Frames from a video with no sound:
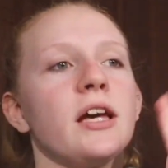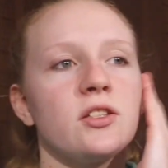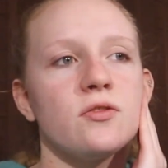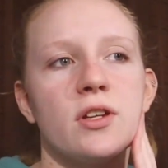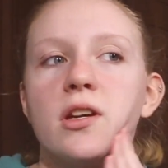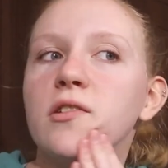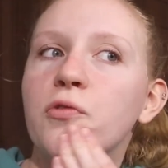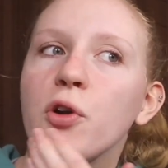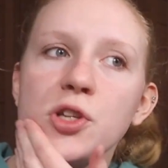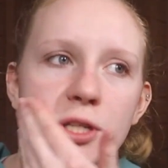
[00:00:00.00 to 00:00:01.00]
it's really
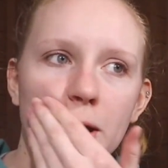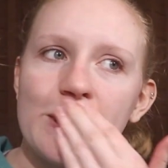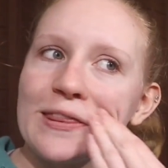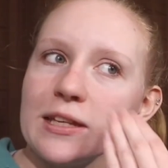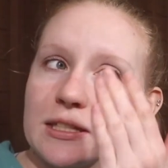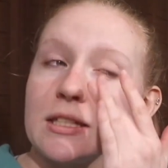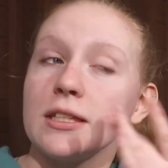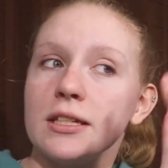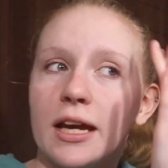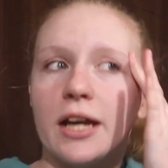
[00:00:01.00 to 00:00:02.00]
unfortunate that this is
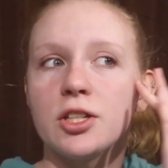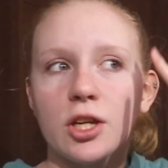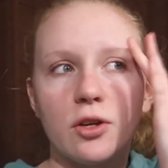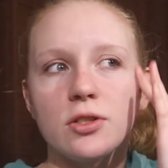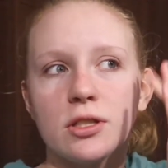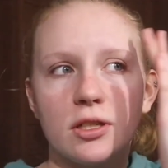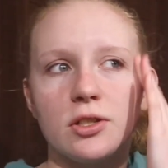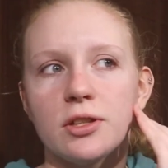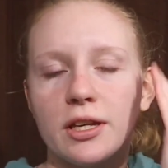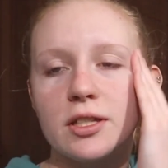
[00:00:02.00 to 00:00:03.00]
the day I chose to
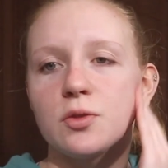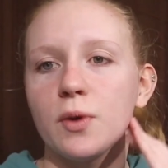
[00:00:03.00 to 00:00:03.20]
do this